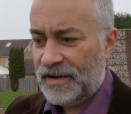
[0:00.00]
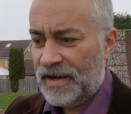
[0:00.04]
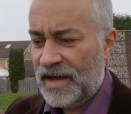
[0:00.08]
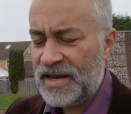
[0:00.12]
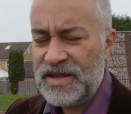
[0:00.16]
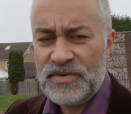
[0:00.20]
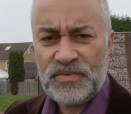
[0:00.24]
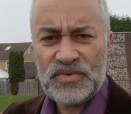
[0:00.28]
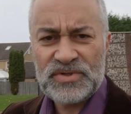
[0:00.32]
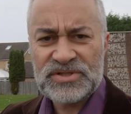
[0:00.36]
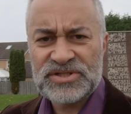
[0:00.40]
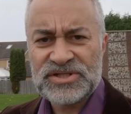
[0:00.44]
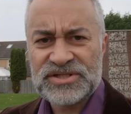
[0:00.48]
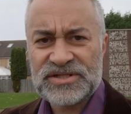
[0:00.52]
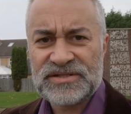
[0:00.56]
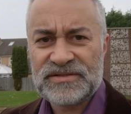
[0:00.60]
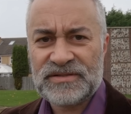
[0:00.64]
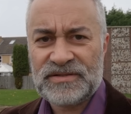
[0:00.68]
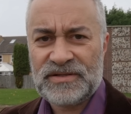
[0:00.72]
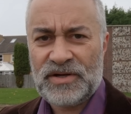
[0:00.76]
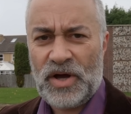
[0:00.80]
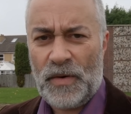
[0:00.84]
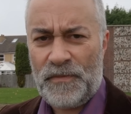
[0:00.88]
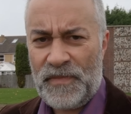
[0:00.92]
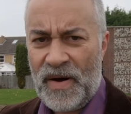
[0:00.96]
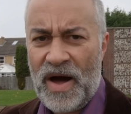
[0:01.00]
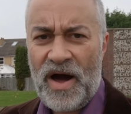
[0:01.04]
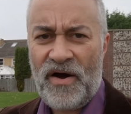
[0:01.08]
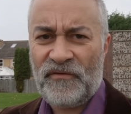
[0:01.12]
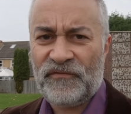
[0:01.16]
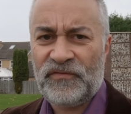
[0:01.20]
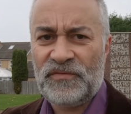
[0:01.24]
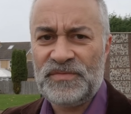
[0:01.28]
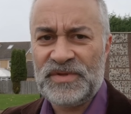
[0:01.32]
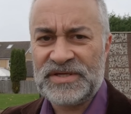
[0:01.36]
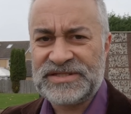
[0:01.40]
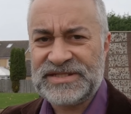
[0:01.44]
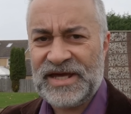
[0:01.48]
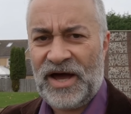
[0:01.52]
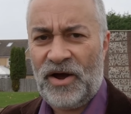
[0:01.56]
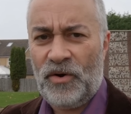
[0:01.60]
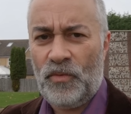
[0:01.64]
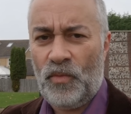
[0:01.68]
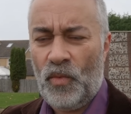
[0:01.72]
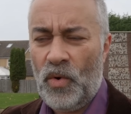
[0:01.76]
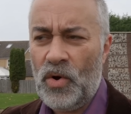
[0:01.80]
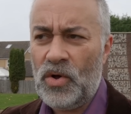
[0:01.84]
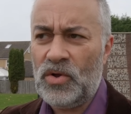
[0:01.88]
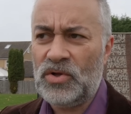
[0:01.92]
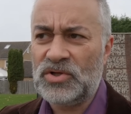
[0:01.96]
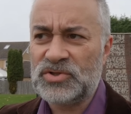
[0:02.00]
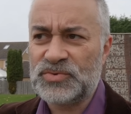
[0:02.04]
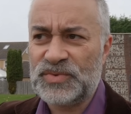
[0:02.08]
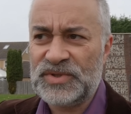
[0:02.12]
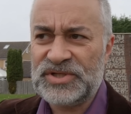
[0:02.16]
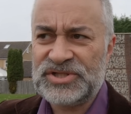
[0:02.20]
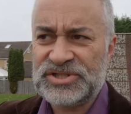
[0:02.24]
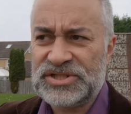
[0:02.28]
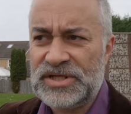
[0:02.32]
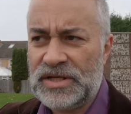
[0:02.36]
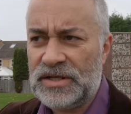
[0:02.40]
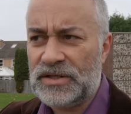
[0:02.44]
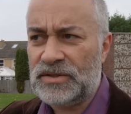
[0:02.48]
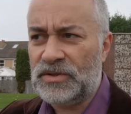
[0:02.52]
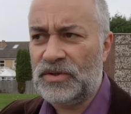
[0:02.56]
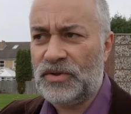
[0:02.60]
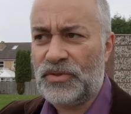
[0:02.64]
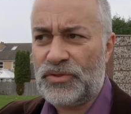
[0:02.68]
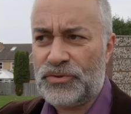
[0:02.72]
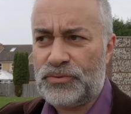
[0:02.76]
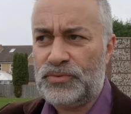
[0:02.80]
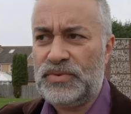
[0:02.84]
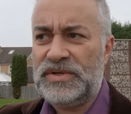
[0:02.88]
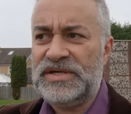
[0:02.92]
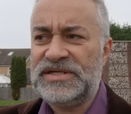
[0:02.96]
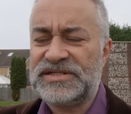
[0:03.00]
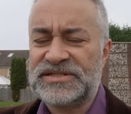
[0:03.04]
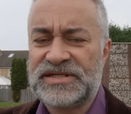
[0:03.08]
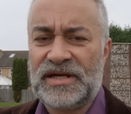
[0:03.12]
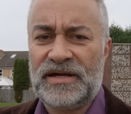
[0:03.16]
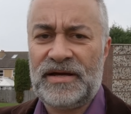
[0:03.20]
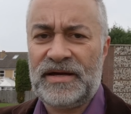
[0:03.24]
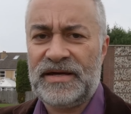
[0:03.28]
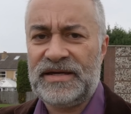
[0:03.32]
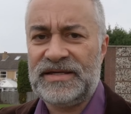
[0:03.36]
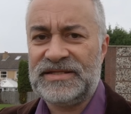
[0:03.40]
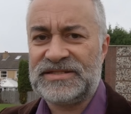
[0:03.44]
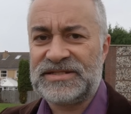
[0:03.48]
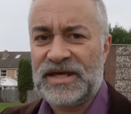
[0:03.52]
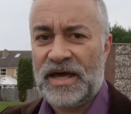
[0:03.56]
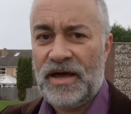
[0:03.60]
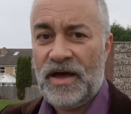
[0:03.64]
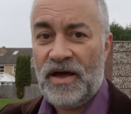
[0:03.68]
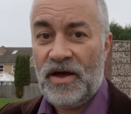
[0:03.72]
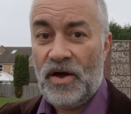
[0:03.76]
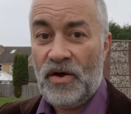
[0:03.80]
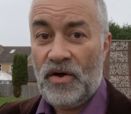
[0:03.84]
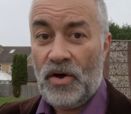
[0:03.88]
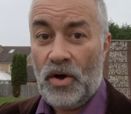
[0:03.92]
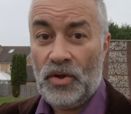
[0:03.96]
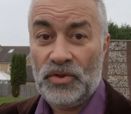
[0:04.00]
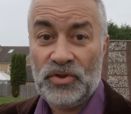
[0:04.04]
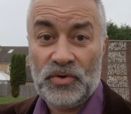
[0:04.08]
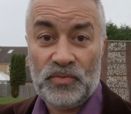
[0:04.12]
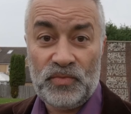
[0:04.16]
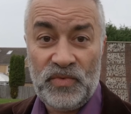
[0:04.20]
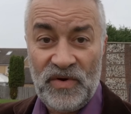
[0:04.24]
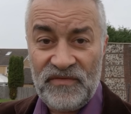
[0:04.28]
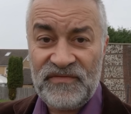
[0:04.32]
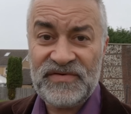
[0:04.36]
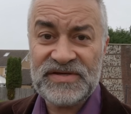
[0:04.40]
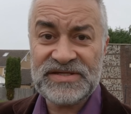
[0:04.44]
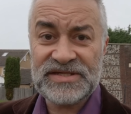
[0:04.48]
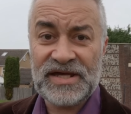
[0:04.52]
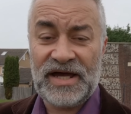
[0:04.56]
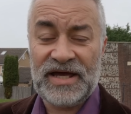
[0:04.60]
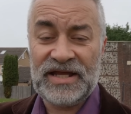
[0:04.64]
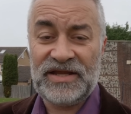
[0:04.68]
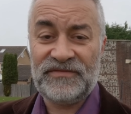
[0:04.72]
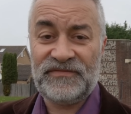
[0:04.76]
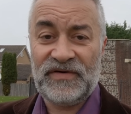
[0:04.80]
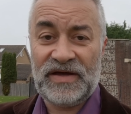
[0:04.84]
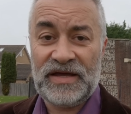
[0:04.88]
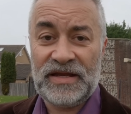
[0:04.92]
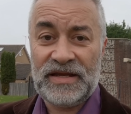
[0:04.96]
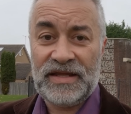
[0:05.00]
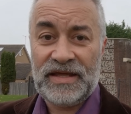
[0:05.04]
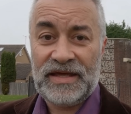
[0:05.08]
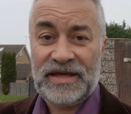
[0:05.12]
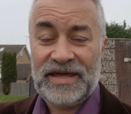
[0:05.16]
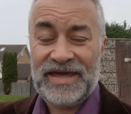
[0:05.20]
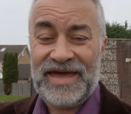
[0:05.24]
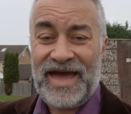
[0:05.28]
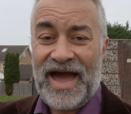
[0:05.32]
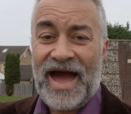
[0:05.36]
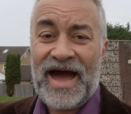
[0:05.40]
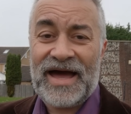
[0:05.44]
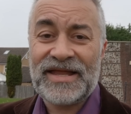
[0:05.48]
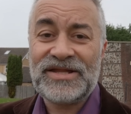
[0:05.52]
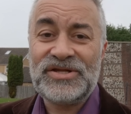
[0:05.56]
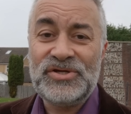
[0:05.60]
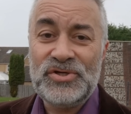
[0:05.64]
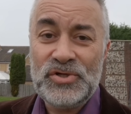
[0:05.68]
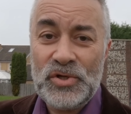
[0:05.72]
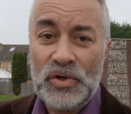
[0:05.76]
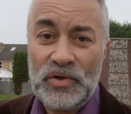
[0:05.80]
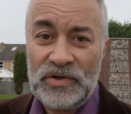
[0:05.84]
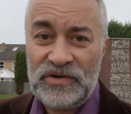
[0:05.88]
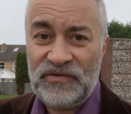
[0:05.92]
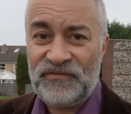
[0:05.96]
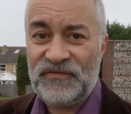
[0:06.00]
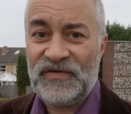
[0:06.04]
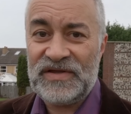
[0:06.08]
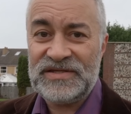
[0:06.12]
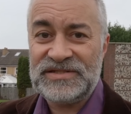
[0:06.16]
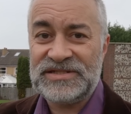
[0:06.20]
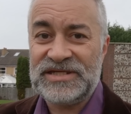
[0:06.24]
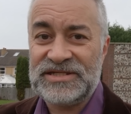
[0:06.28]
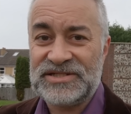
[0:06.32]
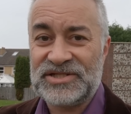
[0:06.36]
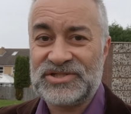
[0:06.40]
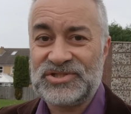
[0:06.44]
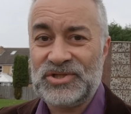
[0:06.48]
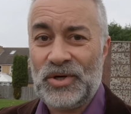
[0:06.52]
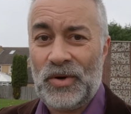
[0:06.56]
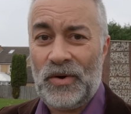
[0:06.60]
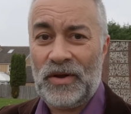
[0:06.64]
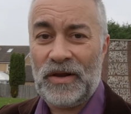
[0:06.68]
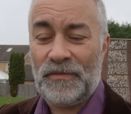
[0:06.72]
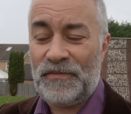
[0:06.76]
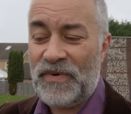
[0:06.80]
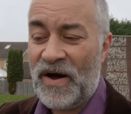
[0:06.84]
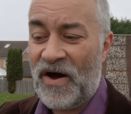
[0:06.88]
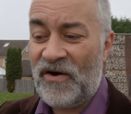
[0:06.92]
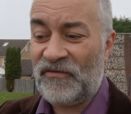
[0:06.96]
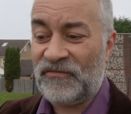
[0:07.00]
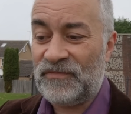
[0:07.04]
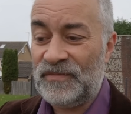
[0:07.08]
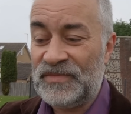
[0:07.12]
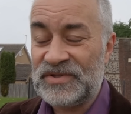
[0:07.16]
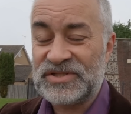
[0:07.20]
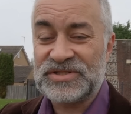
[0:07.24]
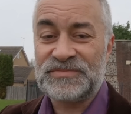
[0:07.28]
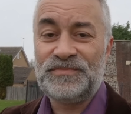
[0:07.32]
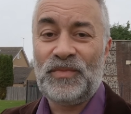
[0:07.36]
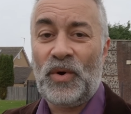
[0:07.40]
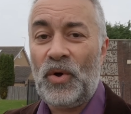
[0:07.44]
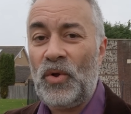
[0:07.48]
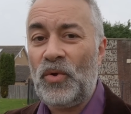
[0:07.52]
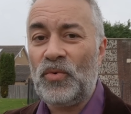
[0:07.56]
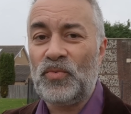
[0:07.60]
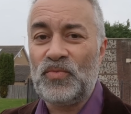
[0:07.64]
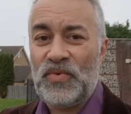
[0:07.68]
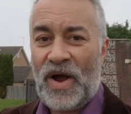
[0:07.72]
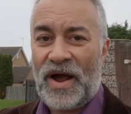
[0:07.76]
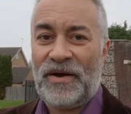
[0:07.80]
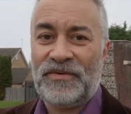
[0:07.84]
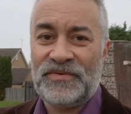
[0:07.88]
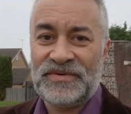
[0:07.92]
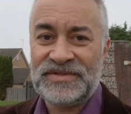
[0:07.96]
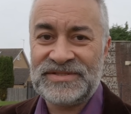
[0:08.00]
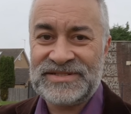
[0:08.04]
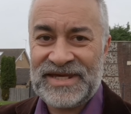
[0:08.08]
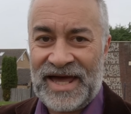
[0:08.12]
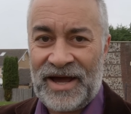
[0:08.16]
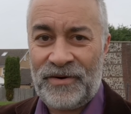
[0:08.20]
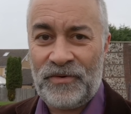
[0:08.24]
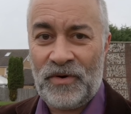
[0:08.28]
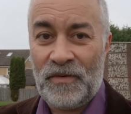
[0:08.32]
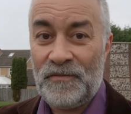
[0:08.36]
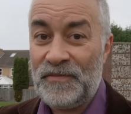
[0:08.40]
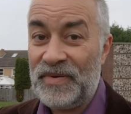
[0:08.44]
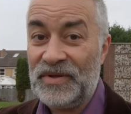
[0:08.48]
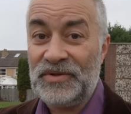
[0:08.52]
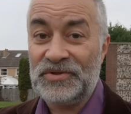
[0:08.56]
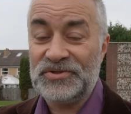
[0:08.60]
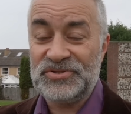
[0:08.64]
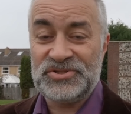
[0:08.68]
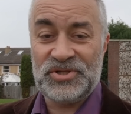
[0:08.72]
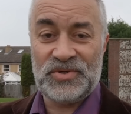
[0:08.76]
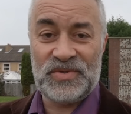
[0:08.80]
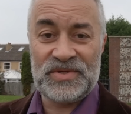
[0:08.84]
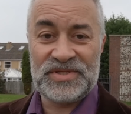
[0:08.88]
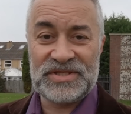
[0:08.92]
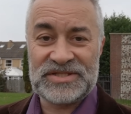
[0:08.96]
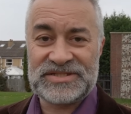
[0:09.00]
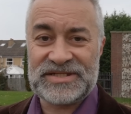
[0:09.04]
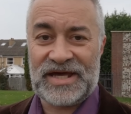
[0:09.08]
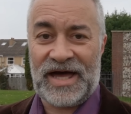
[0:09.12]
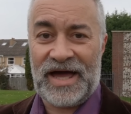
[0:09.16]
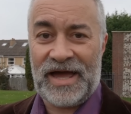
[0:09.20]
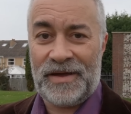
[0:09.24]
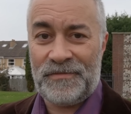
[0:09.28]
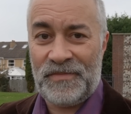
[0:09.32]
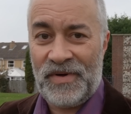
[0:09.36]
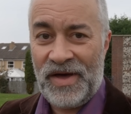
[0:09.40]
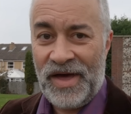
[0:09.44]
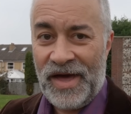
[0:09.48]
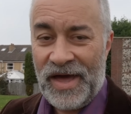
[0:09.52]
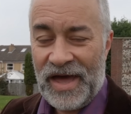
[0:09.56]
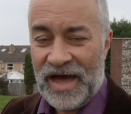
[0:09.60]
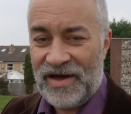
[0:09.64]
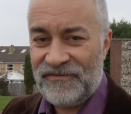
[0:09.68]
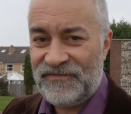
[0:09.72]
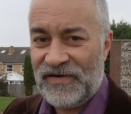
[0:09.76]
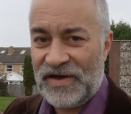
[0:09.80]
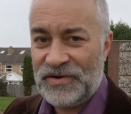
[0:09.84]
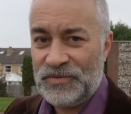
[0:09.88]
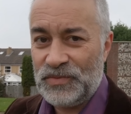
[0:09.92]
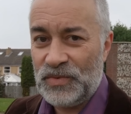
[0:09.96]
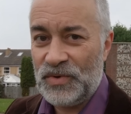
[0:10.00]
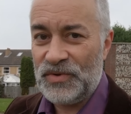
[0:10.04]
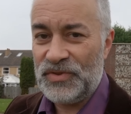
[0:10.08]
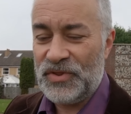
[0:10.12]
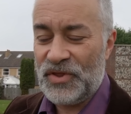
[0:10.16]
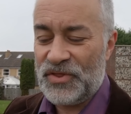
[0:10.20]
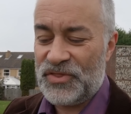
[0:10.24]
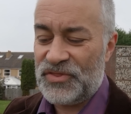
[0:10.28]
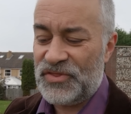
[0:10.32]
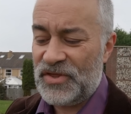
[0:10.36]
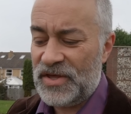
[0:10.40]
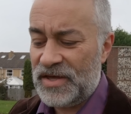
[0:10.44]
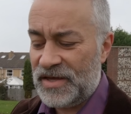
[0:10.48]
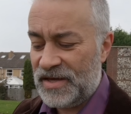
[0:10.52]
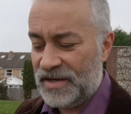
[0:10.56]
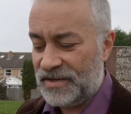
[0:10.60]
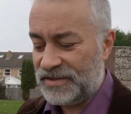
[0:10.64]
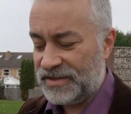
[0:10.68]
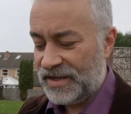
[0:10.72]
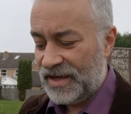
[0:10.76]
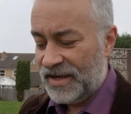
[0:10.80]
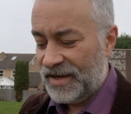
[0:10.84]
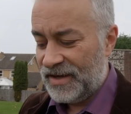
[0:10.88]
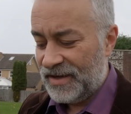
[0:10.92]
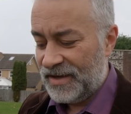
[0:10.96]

And it was, apart from the town walls which circled three sides, on the riverside of it, it had no defences at all apart from a small round tower built during the time of Edward III.